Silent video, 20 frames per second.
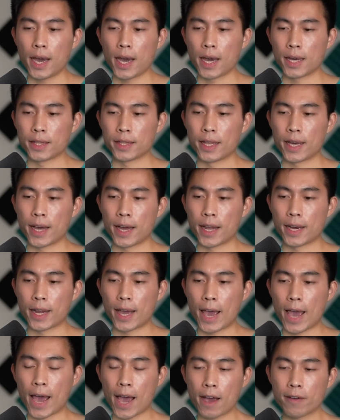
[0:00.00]
And then
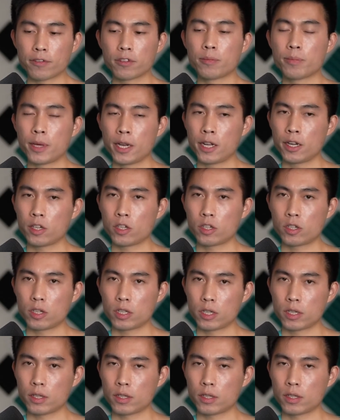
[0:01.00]
half diminished,